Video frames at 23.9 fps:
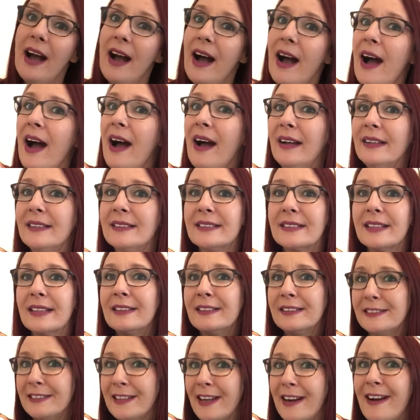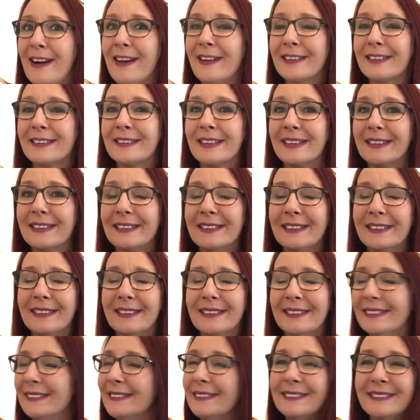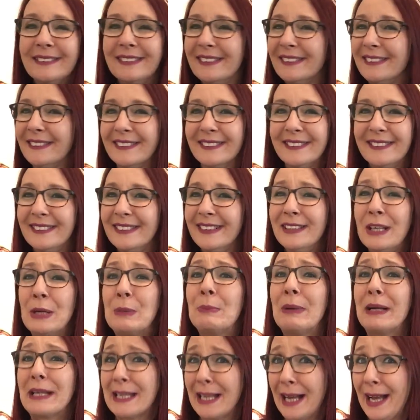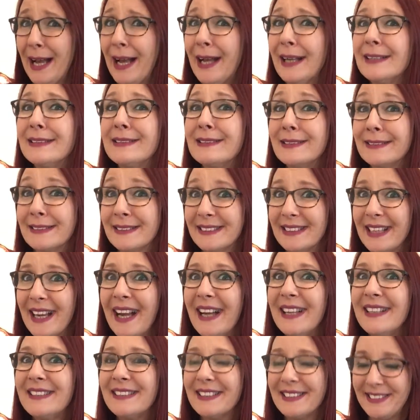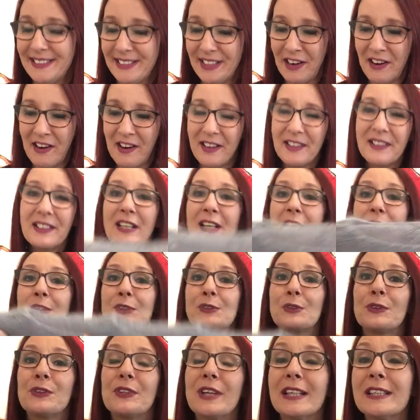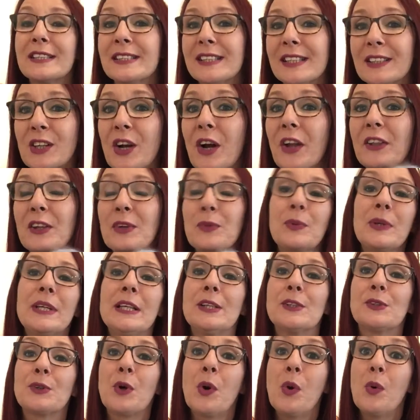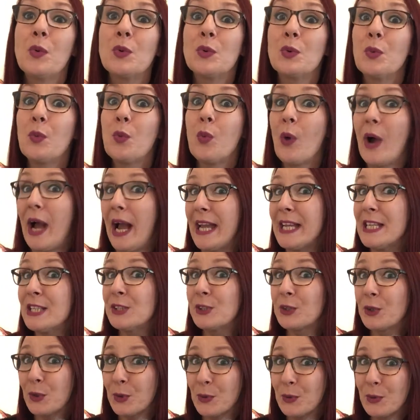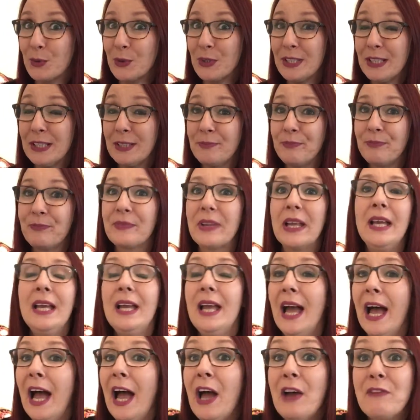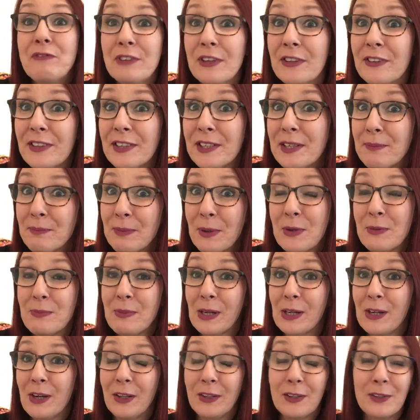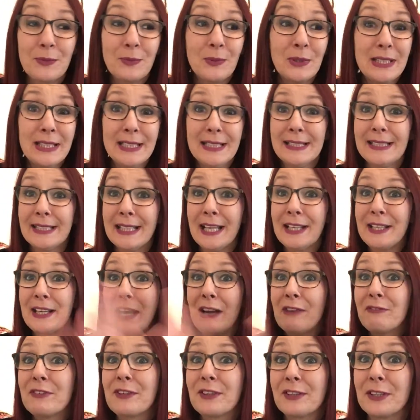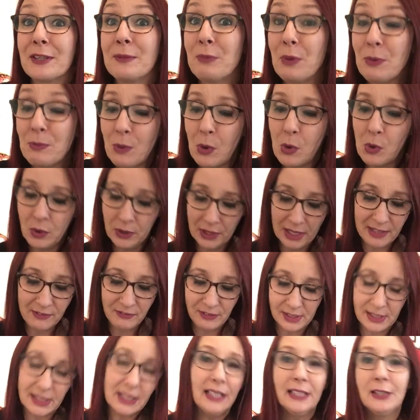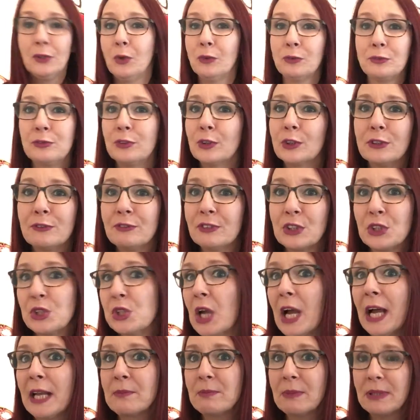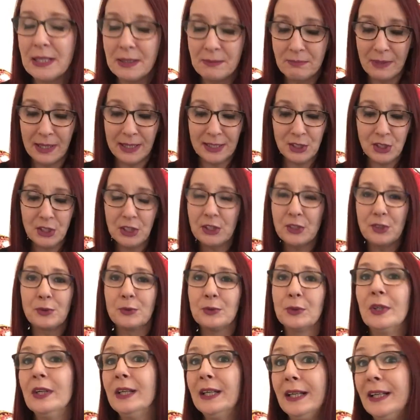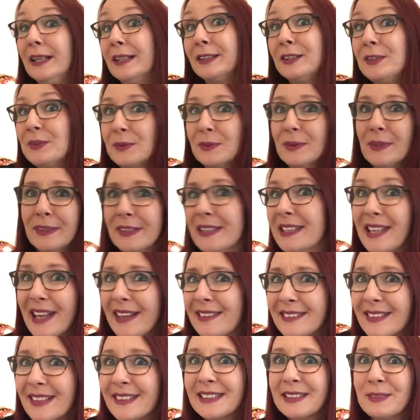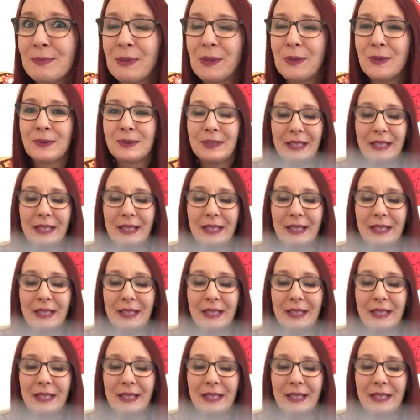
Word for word: hand yarn. No, my hand dyed yarn. So this colourway is called Wise Crone. Everything about my colourways and everything about my whole life is full of enchantment and magic. So, you know, the yarn has to be called